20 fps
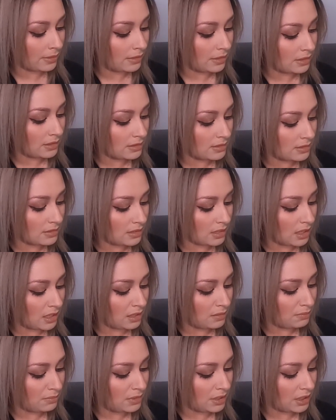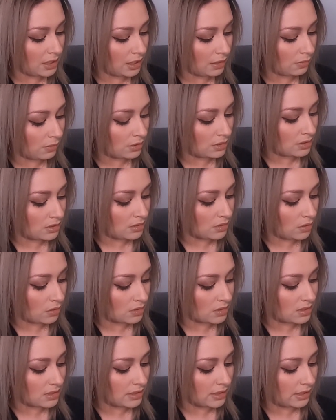These immediate
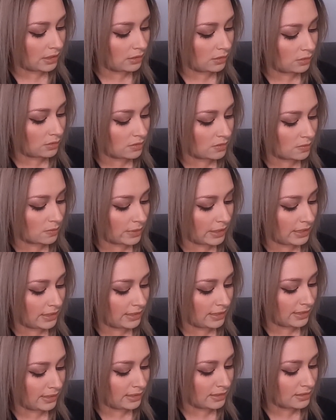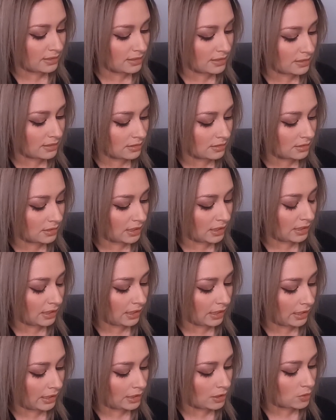results. Skin looks radiant and
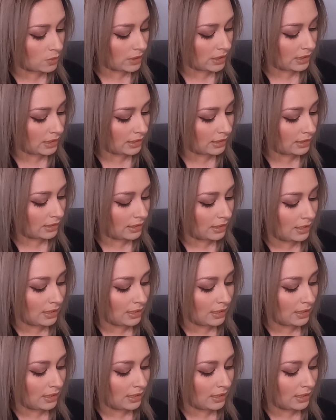hydrated.